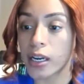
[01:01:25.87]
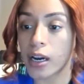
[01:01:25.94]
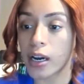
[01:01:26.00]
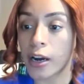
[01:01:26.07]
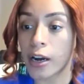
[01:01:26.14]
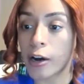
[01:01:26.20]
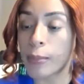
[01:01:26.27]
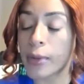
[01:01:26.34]

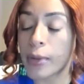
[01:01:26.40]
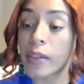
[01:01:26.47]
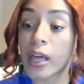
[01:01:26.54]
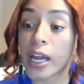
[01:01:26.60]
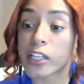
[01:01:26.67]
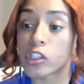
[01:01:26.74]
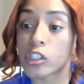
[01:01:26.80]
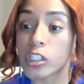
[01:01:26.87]
And
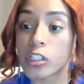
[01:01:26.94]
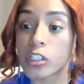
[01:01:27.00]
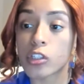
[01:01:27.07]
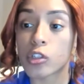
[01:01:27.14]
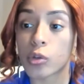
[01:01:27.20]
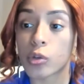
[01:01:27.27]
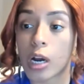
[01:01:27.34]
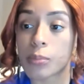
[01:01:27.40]
I
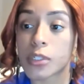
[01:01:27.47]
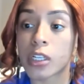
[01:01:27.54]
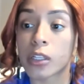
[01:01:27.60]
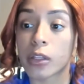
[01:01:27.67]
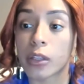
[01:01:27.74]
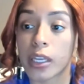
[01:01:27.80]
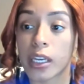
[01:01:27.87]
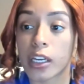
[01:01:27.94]
just dropped a
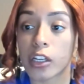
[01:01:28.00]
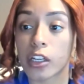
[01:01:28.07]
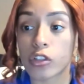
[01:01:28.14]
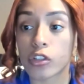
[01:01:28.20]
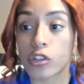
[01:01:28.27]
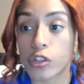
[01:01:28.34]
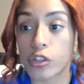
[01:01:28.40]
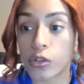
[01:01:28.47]
link
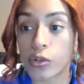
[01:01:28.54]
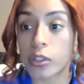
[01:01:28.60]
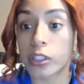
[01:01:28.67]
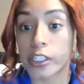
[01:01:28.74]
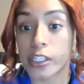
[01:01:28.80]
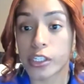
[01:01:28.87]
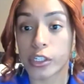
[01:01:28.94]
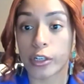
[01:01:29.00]
to the
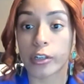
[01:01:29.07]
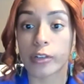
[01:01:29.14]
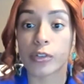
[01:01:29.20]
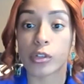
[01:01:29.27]
listserv.